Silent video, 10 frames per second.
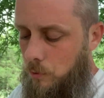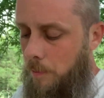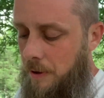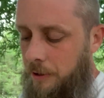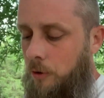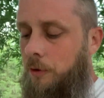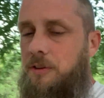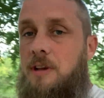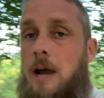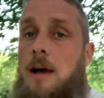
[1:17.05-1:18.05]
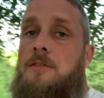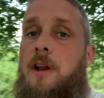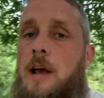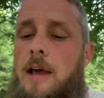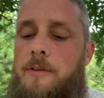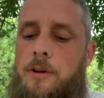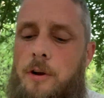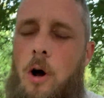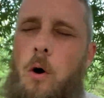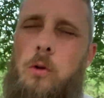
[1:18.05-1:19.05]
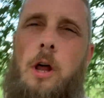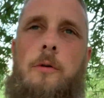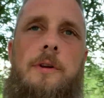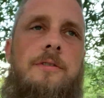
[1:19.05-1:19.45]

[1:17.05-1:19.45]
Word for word: opinion on these guys, and I haven't done a whole lot of